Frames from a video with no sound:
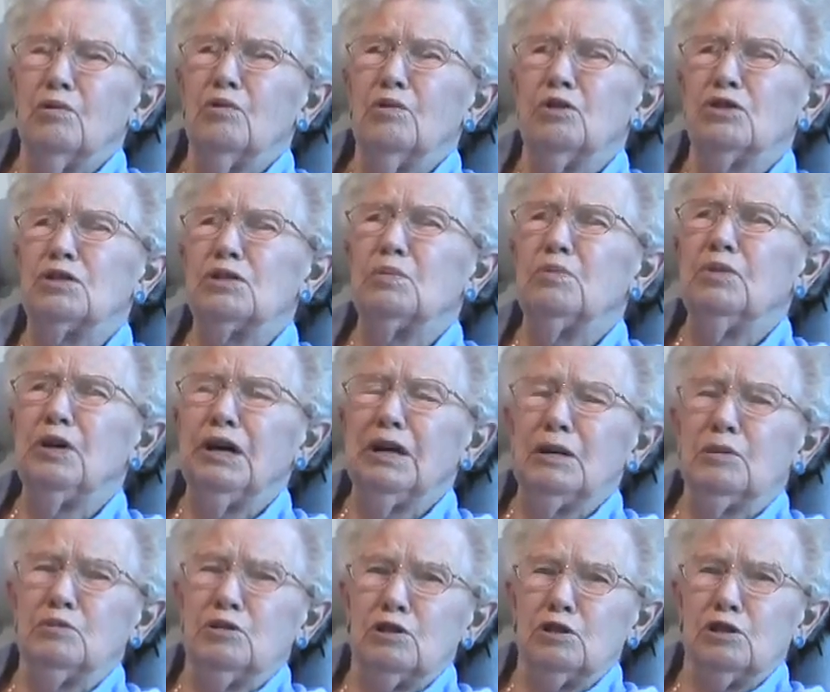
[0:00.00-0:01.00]
we used to beg
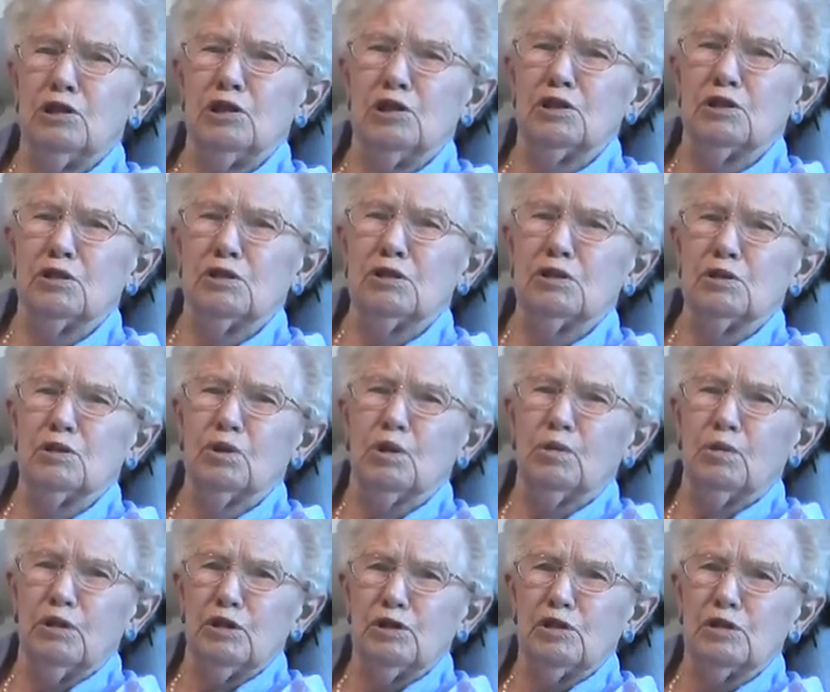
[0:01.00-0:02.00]
him to teach us
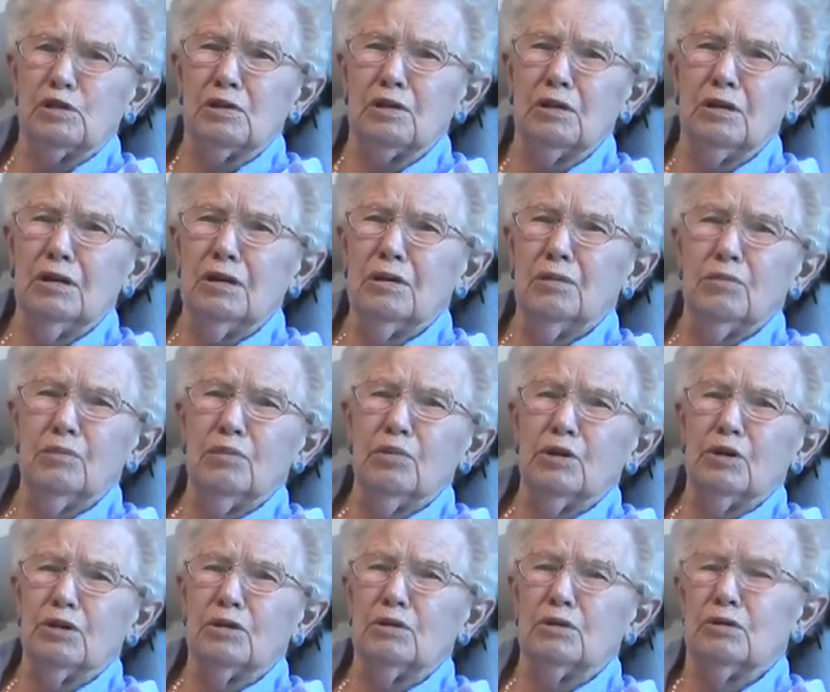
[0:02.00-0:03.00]
Norwegian, but
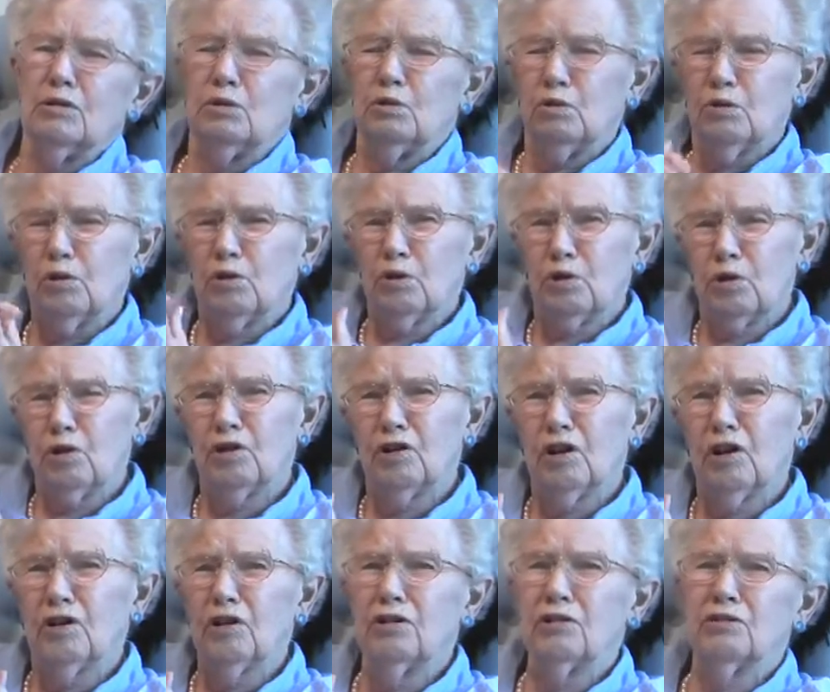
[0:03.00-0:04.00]
due to her
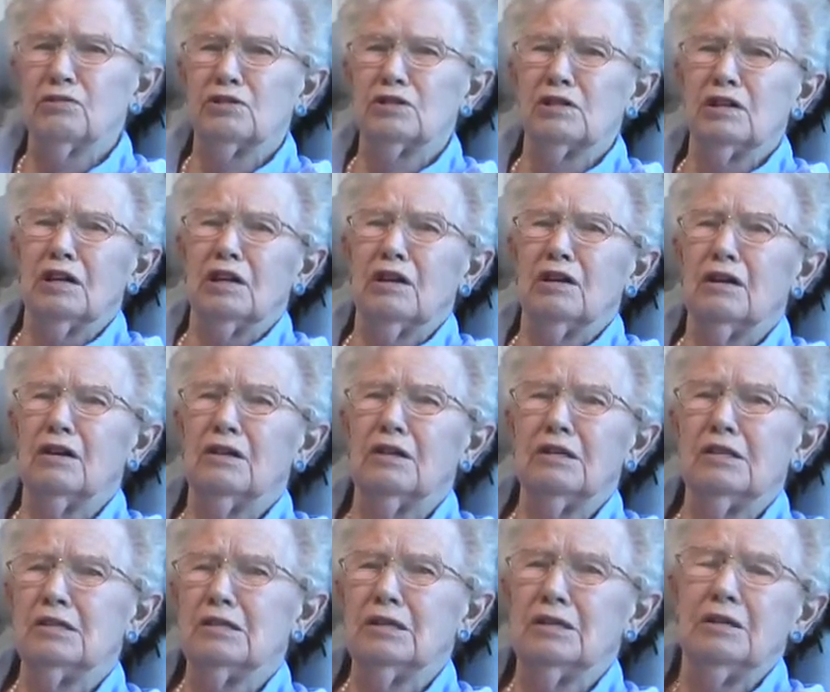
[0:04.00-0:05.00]
not understanding it, he
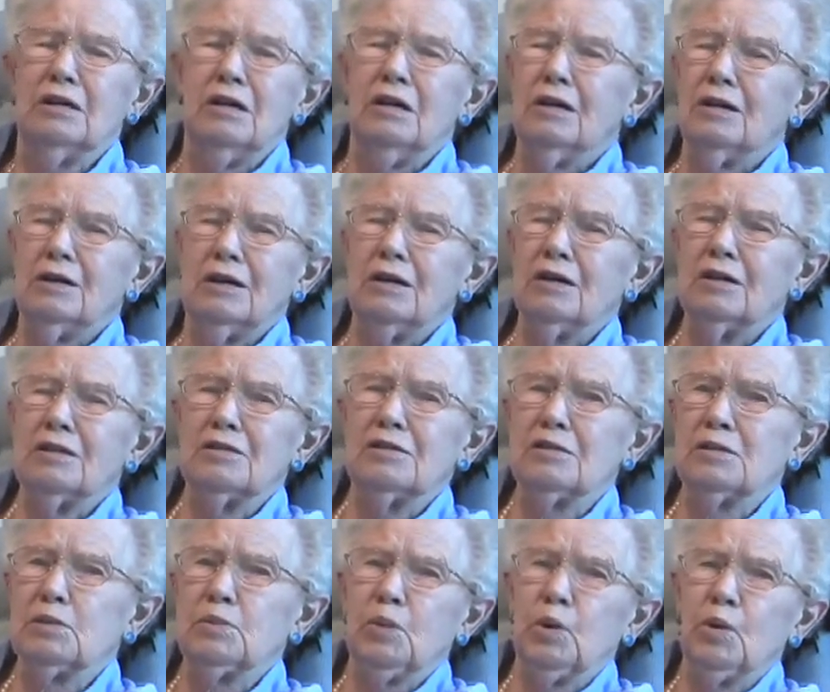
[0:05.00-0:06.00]
said, it isn't
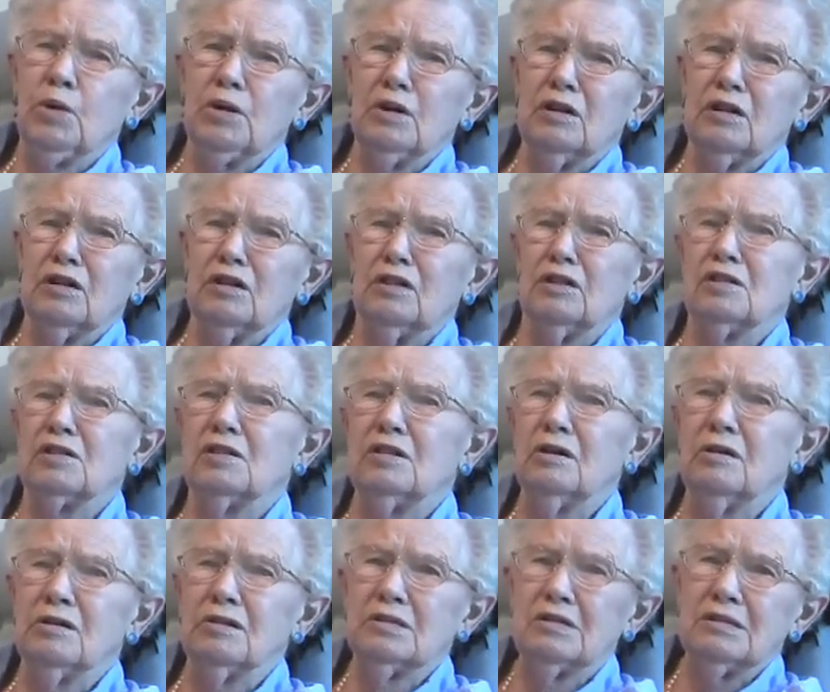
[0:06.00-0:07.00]
spoken in this
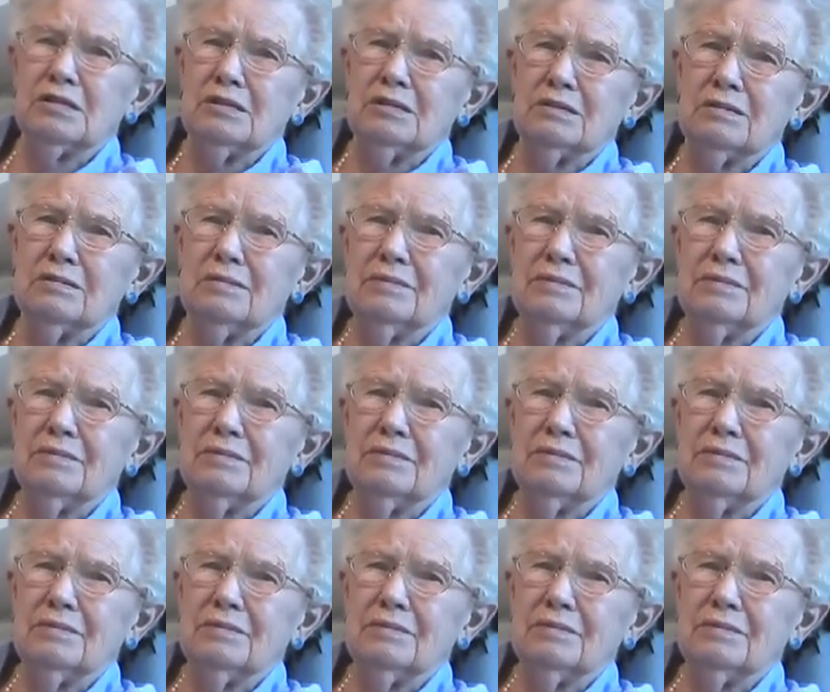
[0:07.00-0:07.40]
house. So,